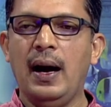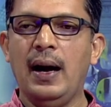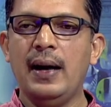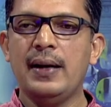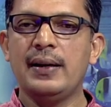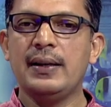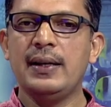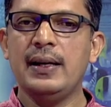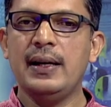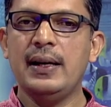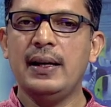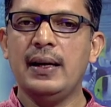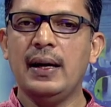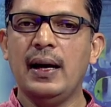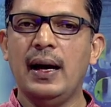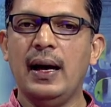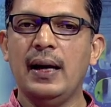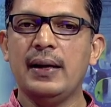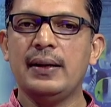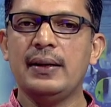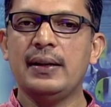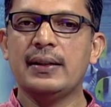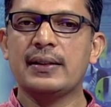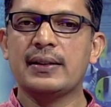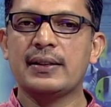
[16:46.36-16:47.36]
and the,
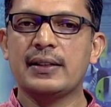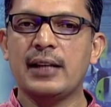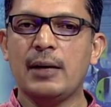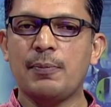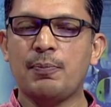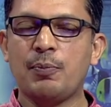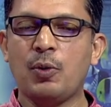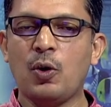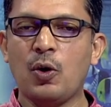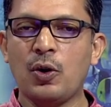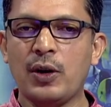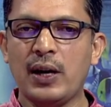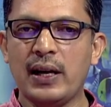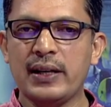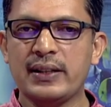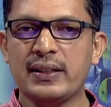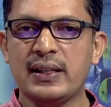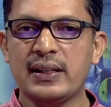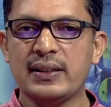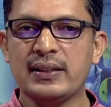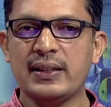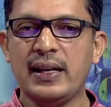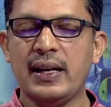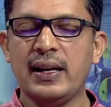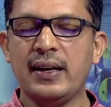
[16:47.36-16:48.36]
and the support
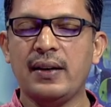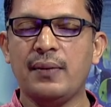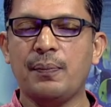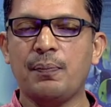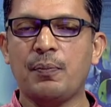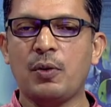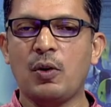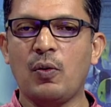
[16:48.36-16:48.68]
SSA